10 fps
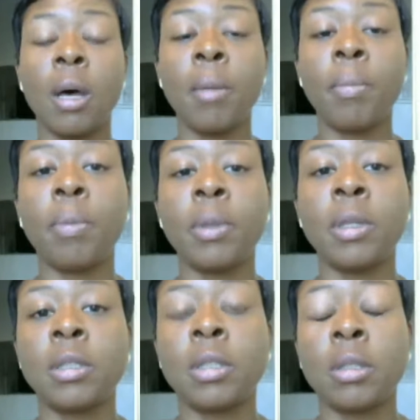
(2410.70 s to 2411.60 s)
I use to make
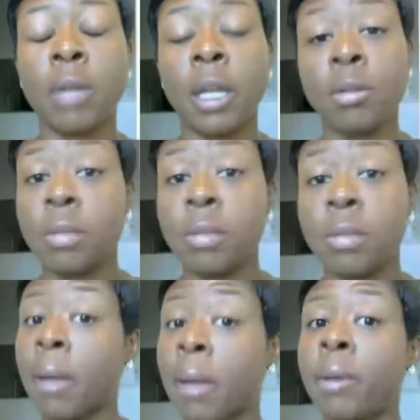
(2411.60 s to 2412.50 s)
my meal
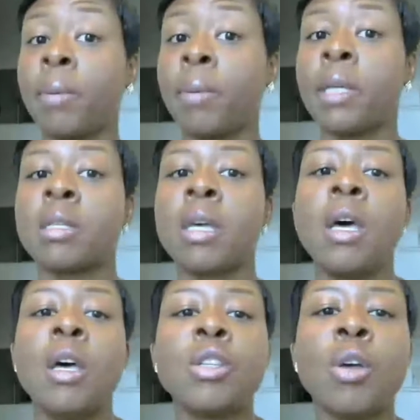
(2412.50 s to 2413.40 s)
plans. So like,
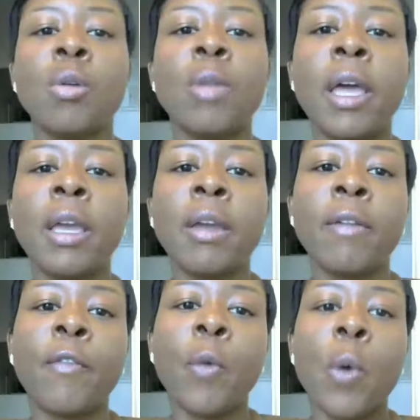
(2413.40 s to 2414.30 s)
for
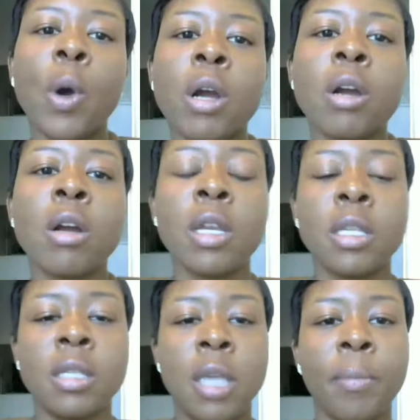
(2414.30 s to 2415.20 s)
example,
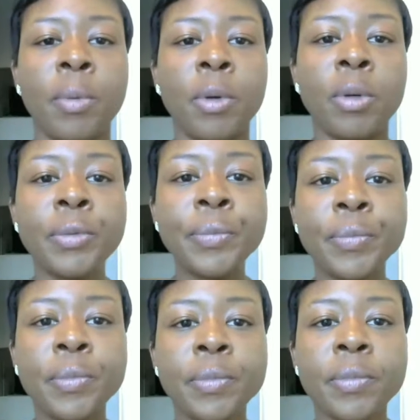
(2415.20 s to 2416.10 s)
for
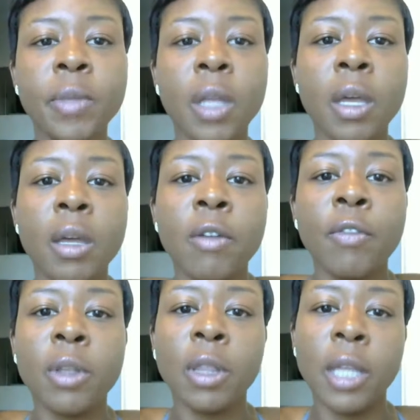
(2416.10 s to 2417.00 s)
lentils, a cup
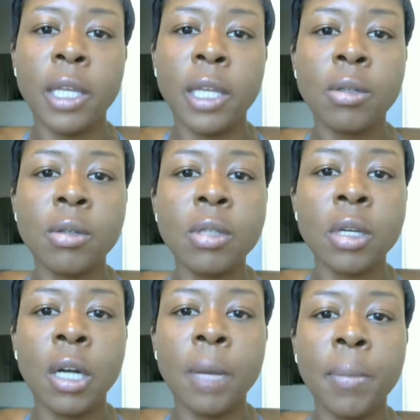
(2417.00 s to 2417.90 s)
of
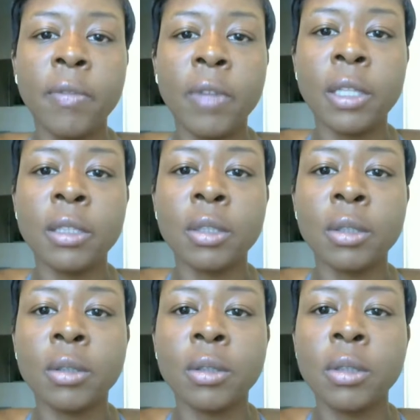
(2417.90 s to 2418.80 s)
lentils
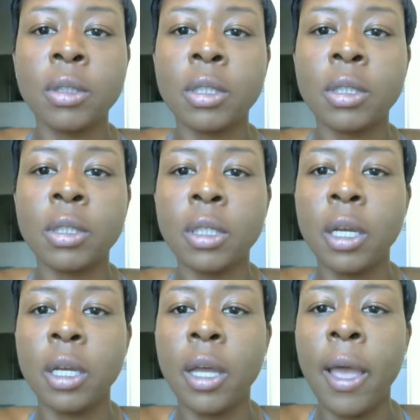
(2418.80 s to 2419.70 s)
have
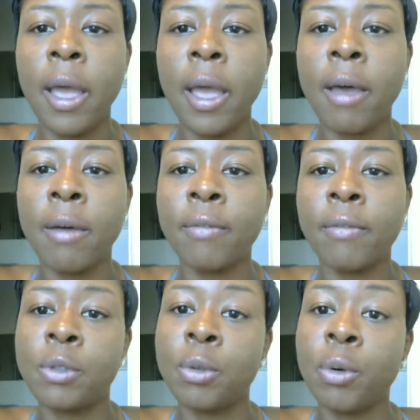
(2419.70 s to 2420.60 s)
2 grams of
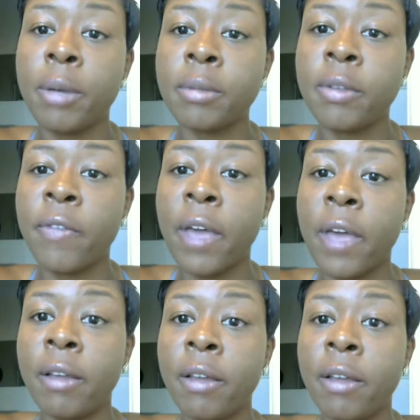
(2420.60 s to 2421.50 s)
fat, 59
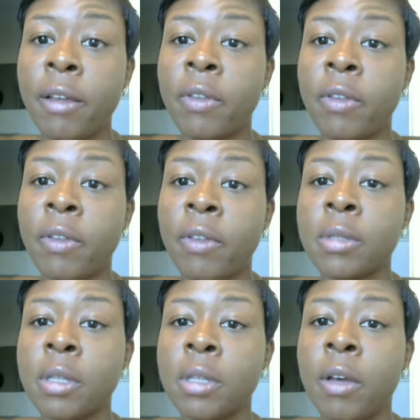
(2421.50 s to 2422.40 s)
grams of
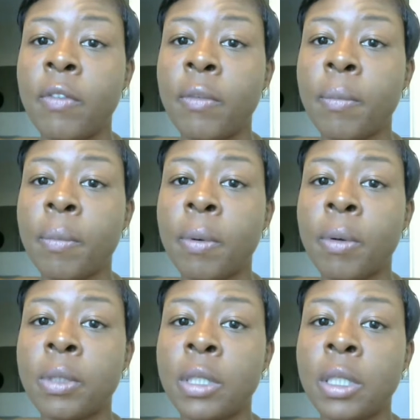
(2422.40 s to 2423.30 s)
protein,
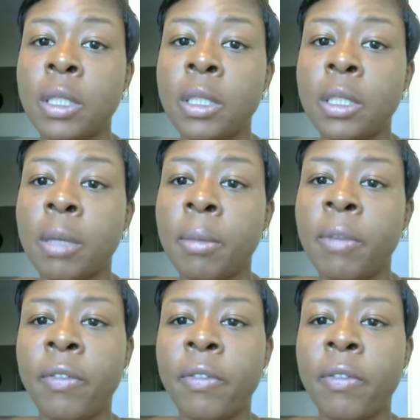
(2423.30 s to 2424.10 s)
59 grams of fiber,